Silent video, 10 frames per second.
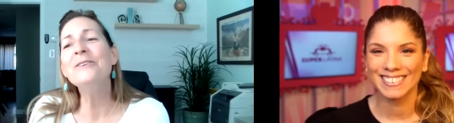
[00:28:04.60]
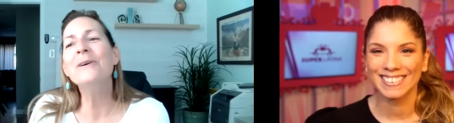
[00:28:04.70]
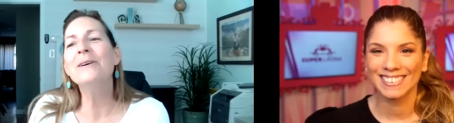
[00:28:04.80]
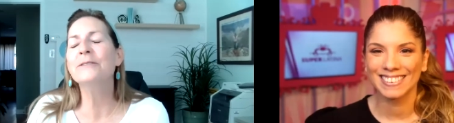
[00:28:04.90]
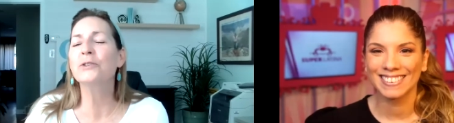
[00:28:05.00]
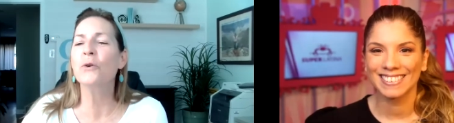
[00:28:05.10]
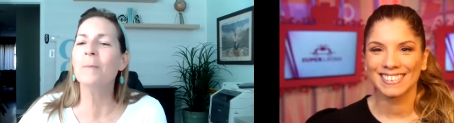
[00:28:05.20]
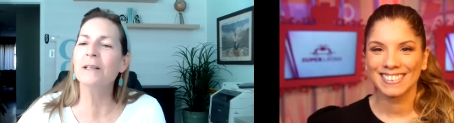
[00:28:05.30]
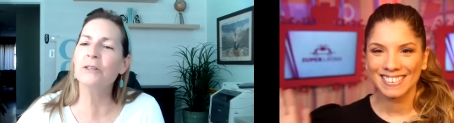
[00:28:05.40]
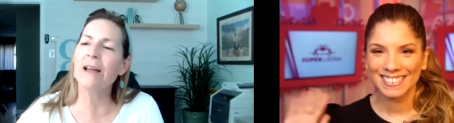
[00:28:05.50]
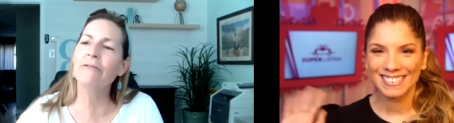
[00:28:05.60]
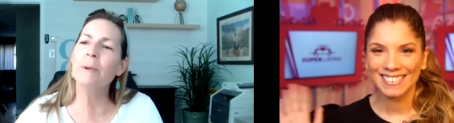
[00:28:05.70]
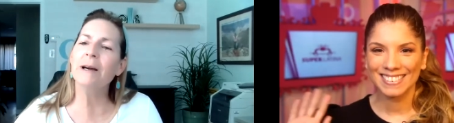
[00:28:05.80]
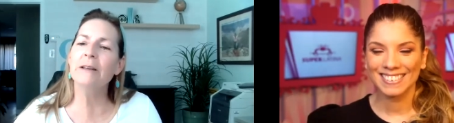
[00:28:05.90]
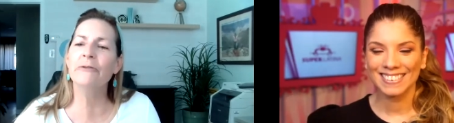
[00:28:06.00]
Speaker 1: you uh, so much,
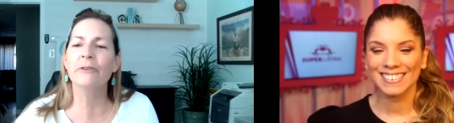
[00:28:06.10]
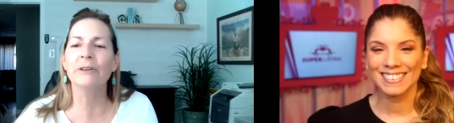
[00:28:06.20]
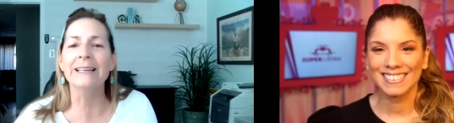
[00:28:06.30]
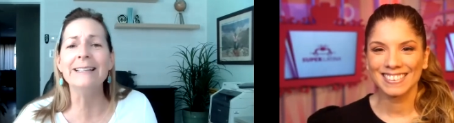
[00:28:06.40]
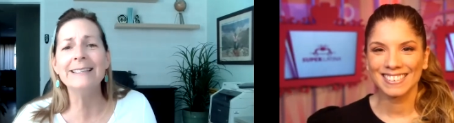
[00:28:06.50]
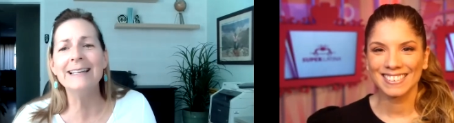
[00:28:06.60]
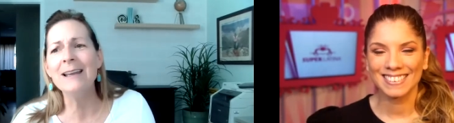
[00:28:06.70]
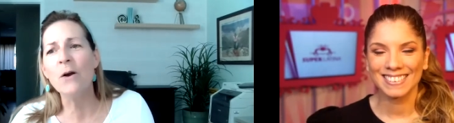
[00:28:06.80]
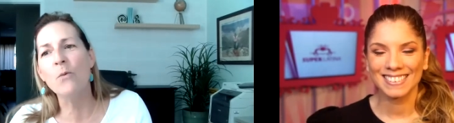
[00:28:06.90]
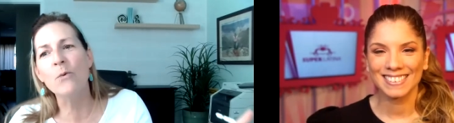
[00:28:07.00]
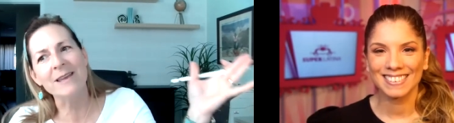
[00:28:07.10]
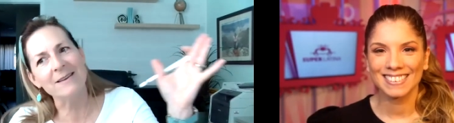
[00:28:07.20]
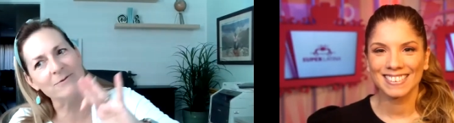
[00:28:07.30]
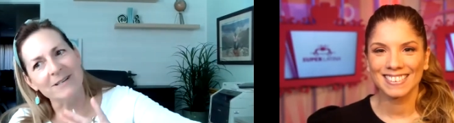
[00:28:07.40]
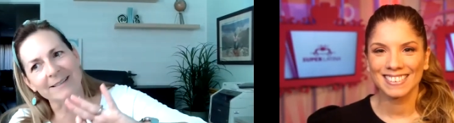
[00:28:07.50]
everybody, for listening.
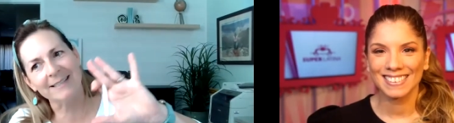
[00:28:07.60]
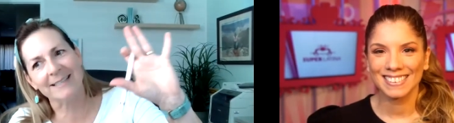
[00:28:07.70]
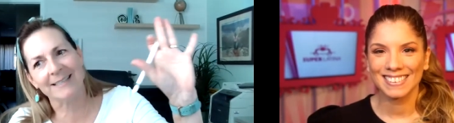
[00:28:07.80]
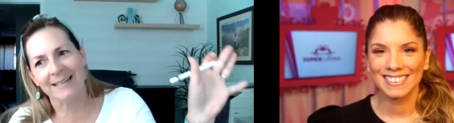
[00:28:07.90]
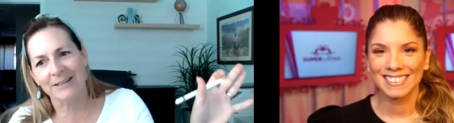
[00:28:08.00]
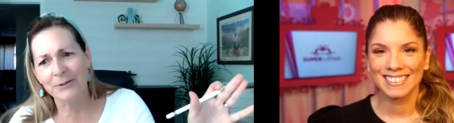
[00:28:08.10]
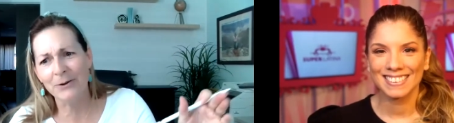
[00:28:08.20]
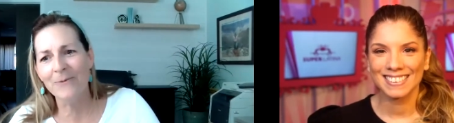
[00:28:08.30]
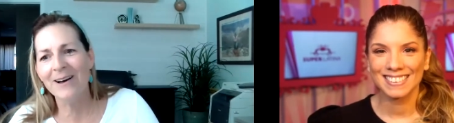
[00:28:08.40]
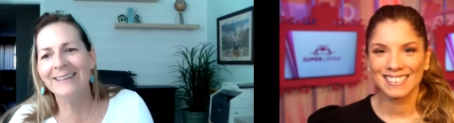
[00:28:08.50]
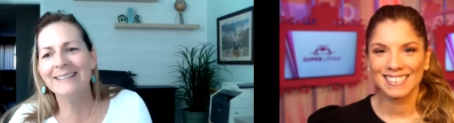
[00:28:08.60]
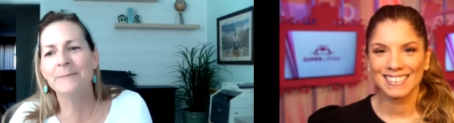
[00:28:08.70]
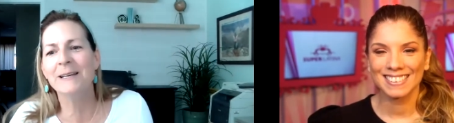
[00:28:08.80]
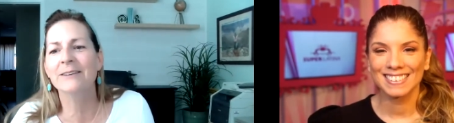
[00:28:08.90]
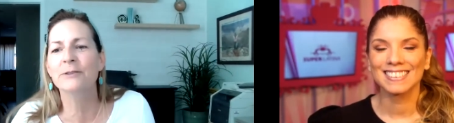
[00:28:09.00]
We will see you soon, wealthy
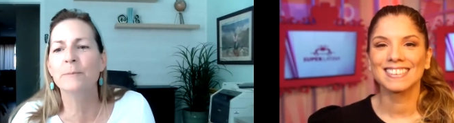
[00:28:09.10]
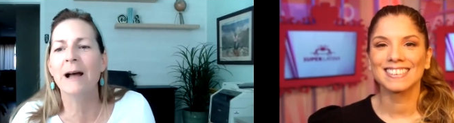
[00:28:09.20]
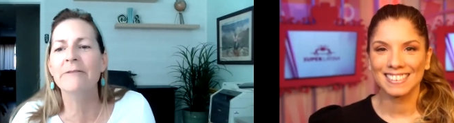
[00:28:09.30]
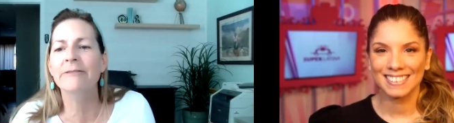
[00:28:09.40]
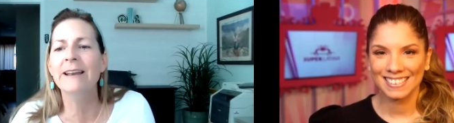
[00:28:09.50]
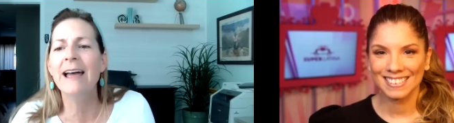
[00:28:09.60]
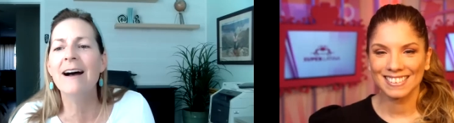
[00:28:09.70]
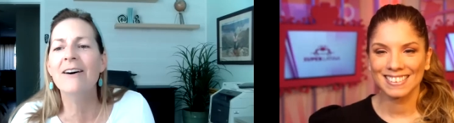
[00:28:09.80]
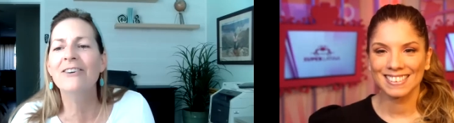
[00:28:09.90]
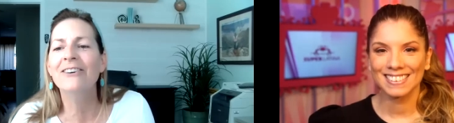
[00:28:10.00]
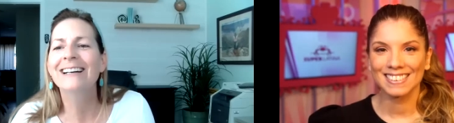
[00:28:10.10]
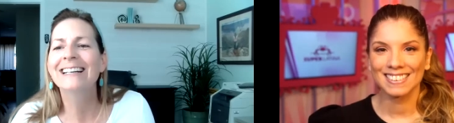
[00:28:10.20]
speakers. Bye for now.